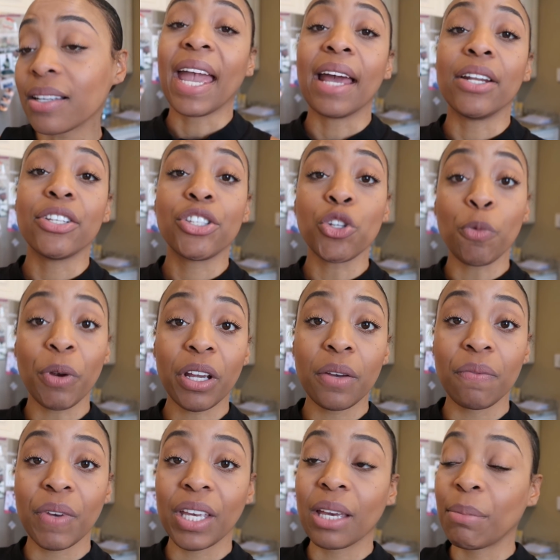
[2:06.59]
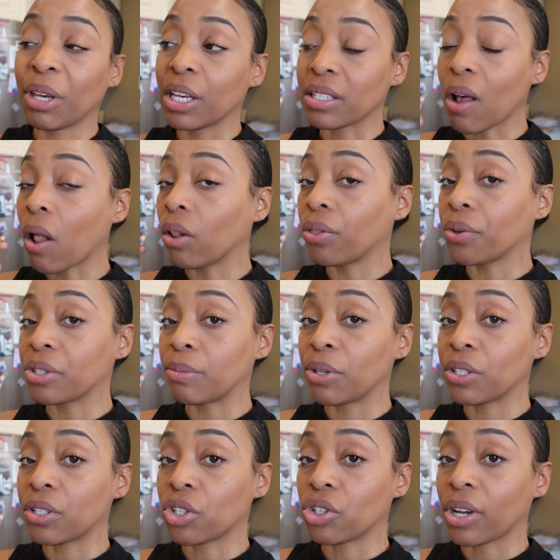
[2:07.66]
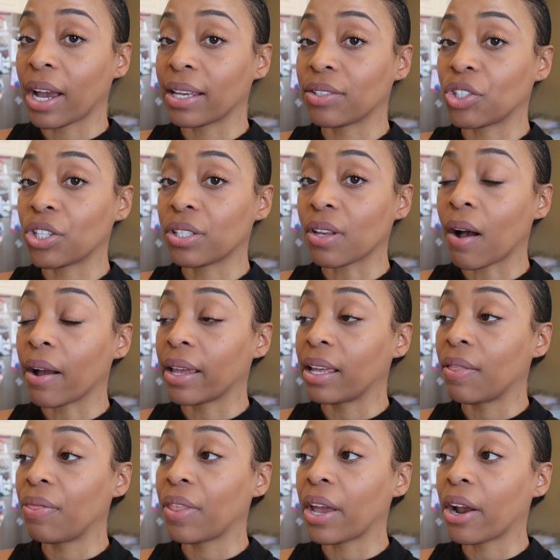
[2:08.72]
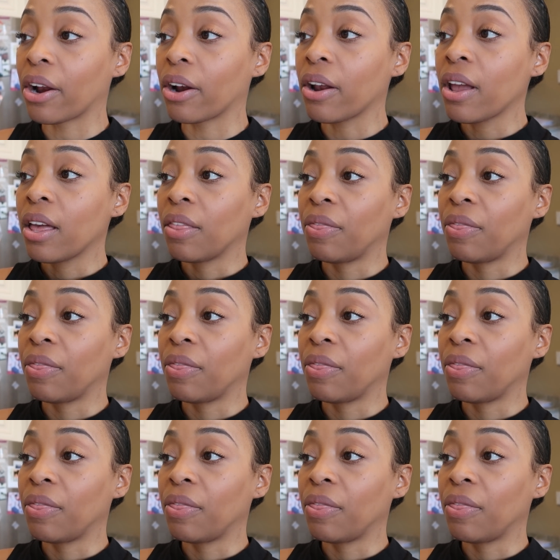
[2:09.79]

And it's super convenient because all of those meals that you guys just saw in there,